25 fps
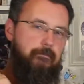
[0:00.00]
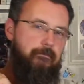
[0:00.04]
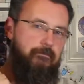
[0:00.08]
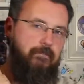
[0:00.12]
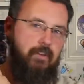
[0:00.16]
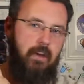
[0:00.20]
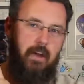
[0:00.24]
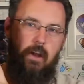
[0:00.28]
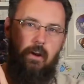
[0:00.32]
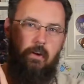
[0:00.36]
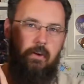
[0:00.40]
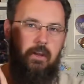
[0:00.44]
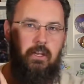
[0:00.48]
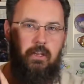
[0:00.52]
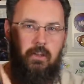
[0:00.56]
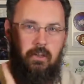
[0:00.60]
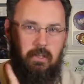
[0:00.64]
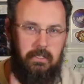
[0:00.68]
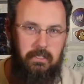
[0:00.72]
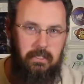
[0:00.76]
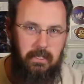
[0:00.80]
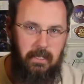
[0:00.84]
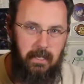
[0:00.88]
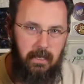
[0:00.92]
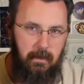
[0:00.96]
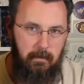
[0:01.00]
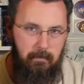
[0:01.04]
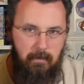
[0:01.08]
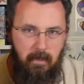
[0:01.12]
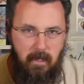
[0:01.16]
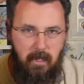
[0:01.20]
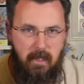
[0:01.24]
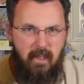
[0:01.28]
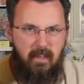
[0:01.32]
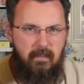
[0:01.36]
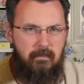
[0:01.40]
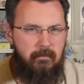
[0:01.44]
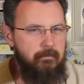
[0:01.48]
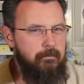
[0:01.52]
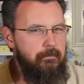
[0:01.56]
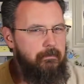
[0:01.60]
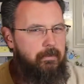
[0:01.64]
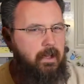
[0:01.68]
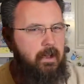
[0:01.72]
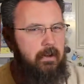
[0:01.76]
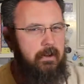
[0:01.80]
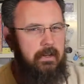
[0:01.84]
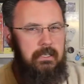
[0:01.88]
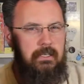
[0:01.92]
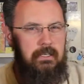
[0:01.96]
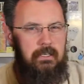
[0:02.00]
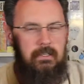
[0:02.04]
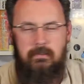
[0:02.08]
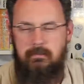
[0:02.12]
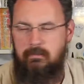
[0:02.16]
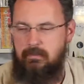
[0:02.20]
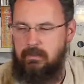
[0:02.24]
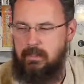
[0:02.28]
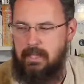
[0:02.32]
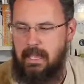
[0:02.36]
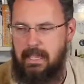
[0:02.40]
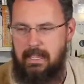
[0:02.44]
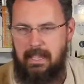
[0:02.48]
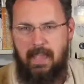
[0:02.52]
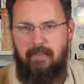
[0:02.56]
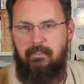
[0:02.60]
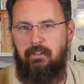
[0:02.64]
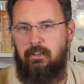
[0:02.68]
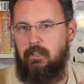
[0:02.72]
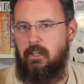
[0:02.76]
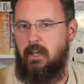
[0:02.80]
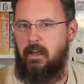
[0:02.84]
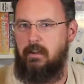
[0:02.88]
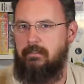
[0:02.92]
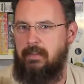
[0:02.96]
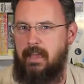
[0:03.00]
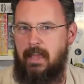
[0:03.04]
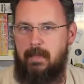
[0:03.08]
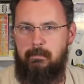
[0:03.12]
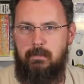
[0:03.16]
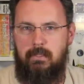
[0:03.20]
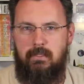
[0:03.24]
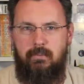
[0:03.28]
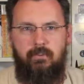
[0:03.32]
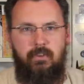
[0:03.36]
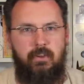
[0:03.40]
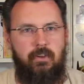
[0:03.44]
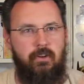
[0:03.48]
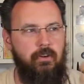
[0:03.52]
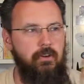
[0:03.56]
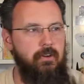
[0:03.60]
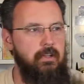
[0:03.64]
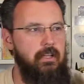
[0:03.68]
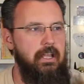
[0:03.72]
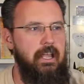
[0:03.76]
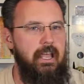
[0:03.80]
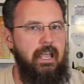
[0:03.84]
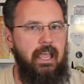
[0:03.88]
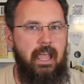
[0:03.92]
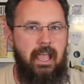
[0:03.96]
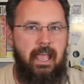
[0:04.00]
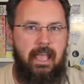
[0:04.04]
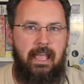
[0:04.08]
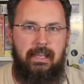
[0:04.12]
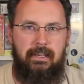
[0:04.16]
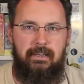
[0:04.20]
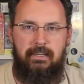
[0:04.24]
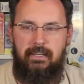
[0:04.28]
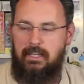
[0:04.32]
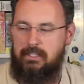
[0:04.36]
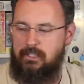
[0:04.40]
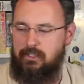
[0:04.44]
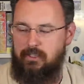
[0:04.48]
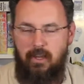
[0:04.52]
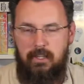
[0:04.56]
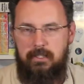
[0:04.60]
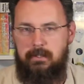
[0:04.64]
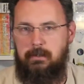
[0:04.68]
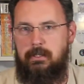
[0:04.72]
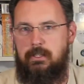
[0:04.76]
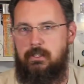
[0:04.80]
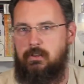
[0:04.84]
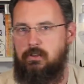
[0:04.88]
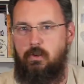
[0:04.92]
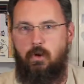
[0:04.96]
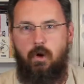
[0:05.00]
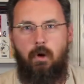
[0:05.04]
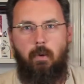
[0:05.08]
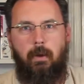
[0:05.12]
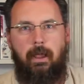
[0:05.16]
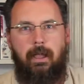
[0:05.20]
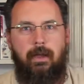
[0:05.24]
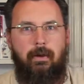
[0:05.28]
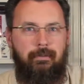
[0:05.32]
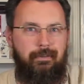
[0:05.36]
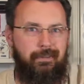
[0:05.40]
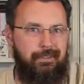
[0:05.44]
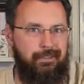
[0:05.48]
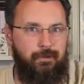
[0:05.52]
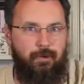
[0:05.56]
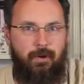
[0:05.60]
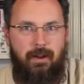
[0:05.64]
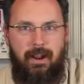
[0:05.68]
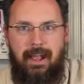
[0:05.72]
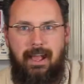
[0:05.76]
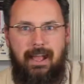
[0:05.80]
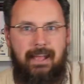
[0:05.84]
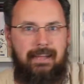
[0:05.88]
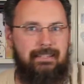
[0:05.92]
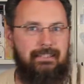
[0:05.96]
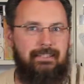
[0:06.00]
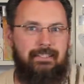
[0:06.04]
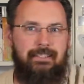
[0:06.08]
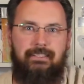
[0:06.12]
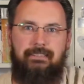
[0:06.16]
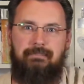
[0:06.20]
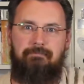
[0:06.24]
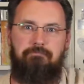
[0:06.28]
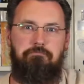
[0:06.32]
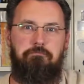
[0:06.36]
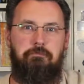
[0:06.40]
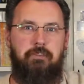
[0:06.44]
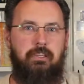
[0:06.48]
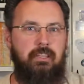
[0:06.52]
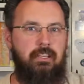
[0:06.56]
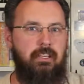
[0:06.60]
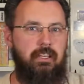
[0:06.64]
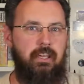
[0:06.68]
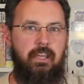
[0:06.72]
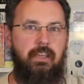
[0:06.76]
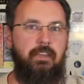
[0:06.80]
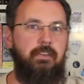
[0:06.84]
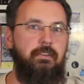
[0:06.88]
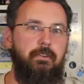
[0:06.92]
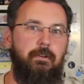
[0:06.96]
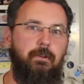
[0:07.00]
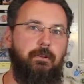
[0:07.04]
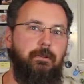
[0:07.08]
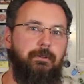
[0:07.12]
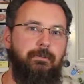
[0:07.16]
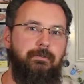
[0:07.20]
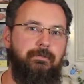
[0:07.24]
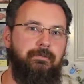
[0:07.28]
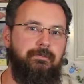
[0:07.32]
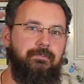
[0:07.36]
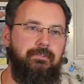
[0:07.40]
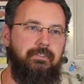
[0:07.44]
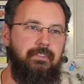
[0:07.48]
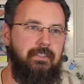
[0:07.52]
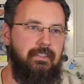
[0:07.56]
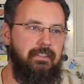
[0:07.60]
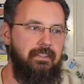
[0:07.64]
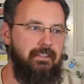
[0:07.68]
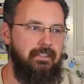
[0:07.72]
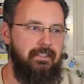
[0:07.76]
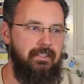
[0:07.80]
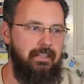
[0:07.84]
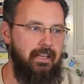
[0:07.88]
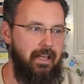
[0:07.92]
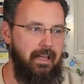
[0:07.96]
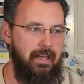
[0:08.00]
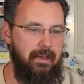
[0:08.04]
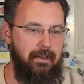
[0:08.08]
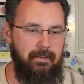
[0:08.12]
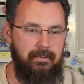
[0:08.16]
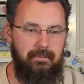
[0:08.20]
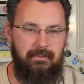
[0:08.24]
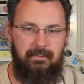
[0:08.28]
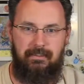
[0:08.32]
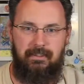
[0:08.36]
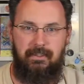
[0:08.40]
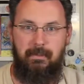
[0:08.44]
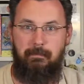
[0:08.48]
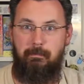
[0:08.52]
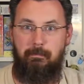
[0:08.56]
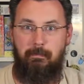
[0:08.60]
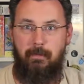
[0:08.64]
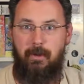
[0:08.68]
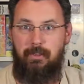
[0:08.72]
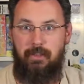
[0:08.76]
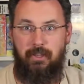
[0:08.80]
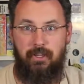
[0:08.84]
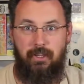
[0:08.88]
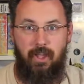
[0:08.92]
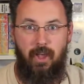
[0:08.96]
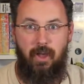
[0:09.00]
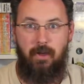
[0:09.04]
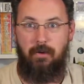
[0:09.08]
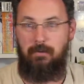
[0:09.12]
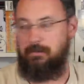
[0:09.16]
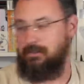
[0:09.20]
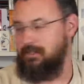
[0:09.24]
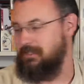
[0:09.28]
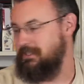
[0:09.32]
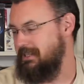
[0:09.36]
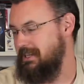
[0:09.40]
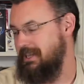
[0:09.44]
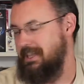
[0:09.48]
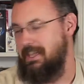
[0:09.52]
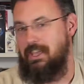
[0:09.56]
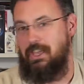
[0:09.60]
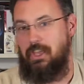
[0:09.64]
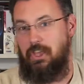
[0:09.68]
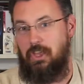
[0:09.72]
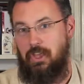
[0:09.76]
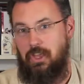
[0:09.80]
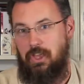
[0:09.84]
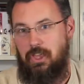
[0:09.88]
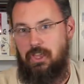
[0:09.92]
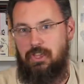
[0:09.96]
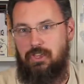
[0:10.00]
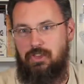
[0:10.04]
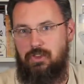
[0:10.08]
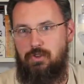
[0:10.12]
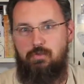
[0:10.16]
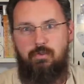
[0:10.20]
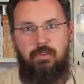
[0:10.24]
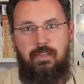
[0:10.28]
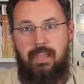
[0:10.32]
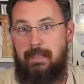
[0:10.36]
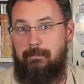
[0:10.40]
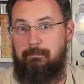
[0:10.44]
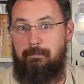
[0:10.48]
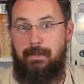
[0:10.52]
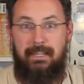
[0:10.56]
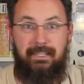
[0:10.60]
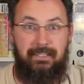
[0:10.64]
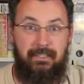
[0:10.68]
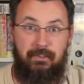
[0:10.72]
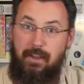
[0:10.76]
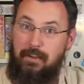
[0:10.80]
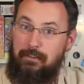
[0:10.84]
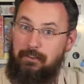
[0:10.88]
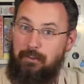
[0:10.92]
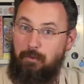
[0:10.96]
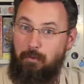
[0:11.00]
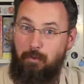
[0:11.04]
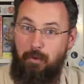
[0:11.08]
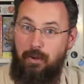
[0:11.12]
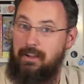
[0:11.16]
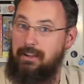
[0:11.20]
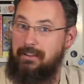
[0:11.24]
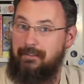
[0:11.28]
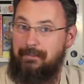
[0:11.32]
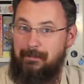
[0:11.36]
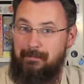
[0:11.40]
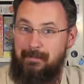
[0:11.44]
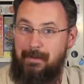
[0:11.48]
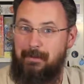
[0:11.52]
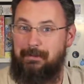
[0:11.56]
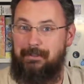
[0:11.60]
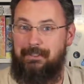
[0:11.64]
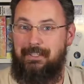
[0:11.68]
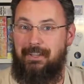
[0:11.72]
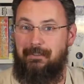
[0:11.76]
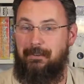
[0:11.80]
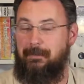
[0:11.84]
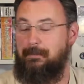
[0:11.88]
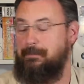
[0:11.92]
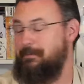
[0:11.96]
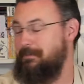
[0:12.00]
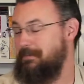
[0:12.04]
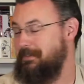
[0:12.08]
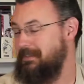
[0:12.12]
Very good game. They have a lot of atmosphere, and it's not something you go around trying to kill the ghost. You basically have to run for most of them.